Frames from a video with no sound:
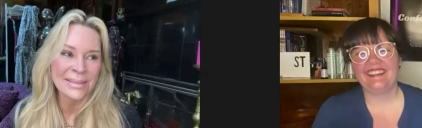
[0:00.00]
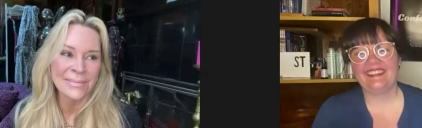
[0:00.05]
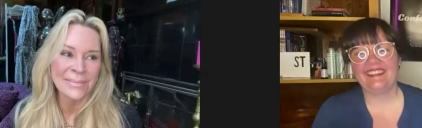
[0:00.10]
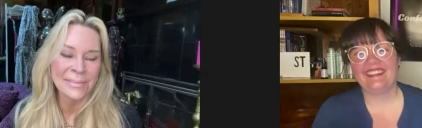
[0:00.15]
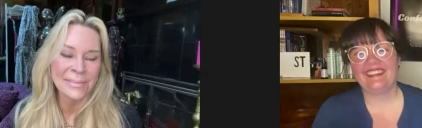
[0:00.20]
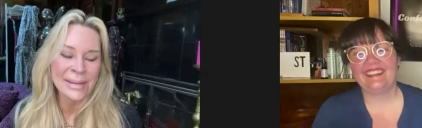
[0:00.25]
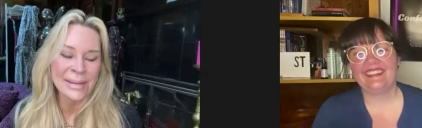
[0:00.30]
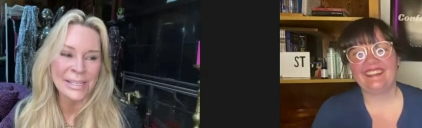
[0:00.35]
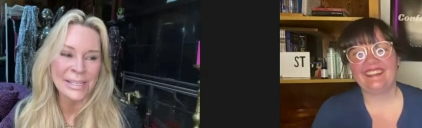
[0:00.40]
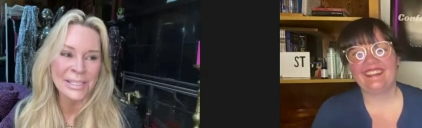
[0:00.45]

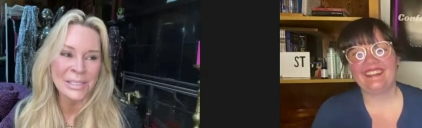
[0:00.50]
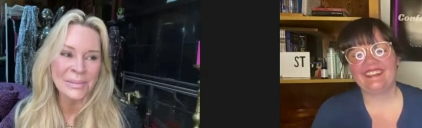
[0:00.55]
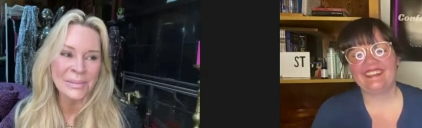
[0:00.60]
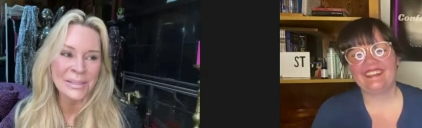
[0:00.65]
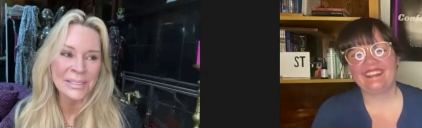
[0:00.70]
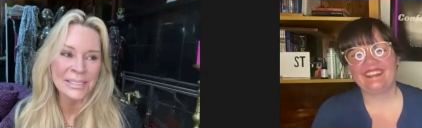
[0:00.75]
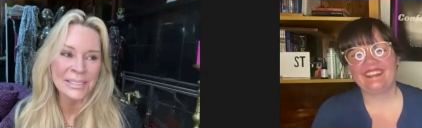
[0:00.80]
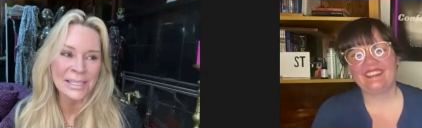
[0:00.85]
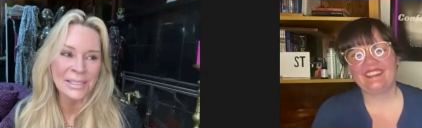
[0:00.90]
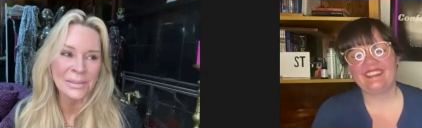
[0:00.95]
Speaker 1: my husband
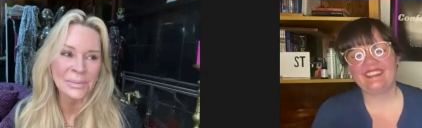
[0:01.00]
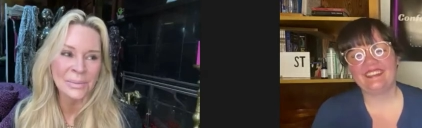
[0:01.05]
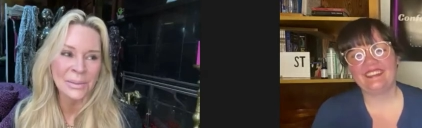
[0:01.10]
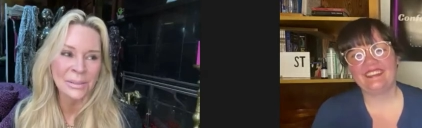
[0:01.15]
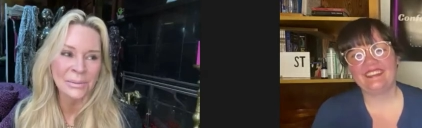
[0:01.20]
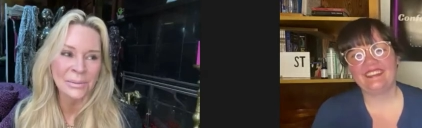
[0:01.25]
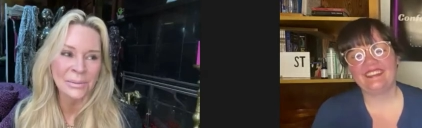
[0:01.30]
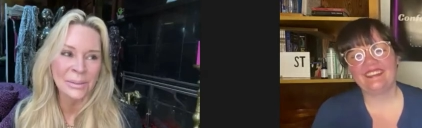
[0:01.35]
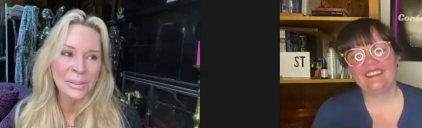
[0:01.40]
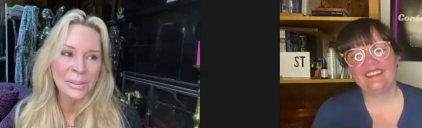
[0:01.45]
says, well,
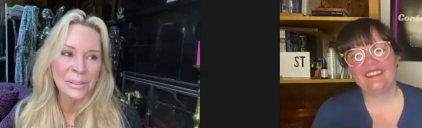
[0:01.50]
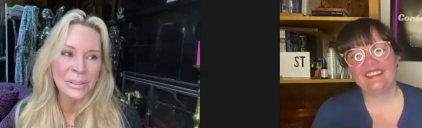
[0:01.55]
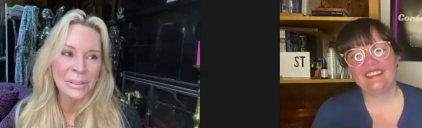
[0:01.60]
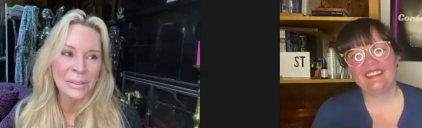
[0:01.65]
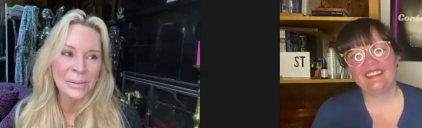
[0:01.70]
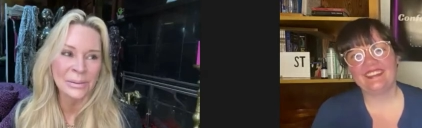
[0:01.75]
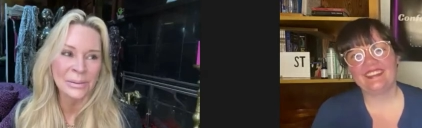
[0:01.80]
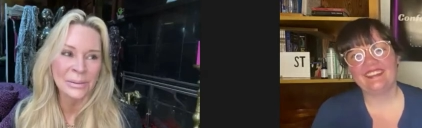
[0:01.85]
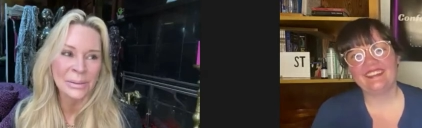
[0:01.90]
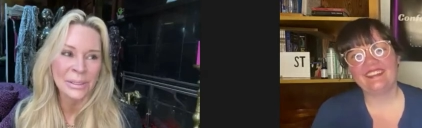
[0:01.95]
where do you,